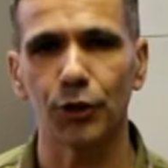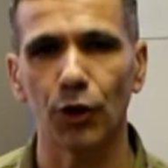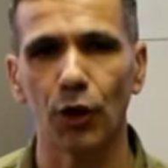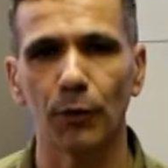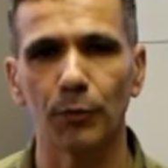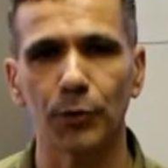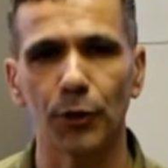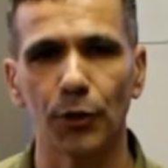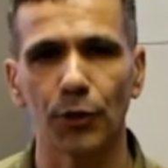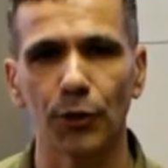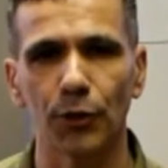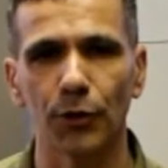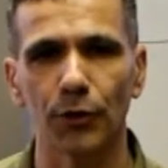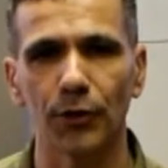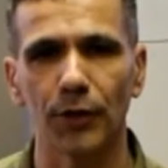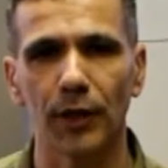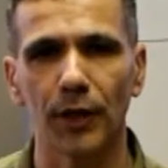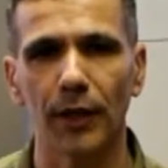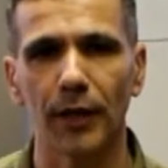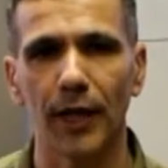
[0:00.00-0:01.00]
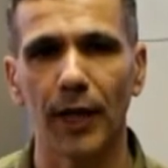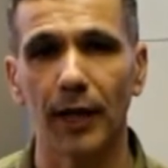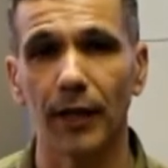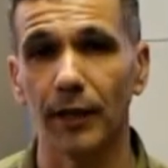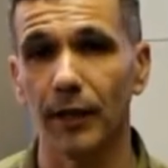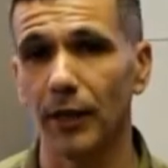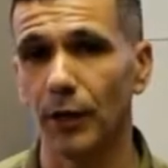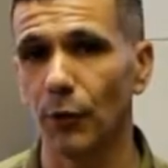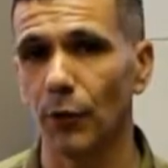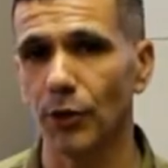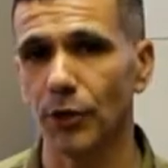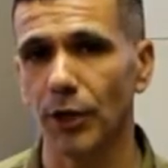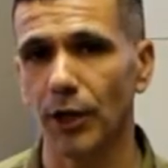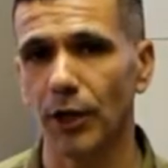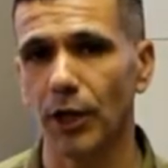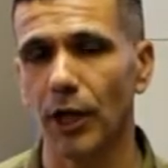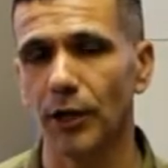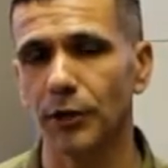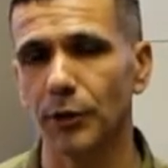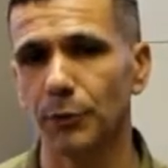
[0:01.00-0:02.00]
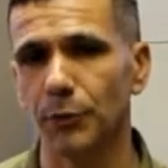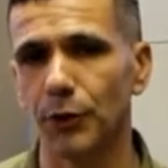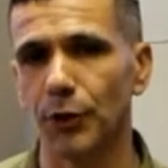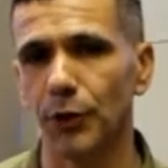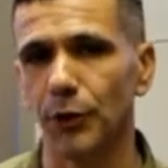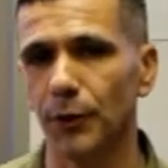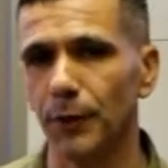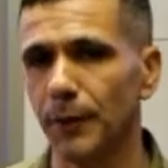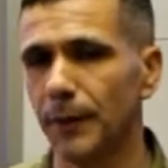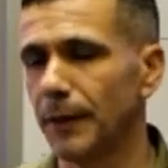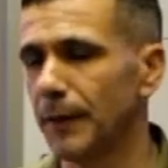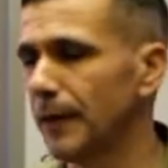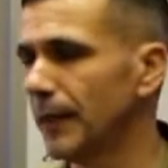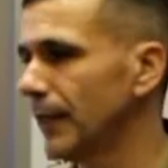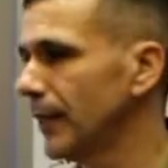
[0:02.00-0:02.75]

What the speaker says: sharp turn that he wasn't accustomed to.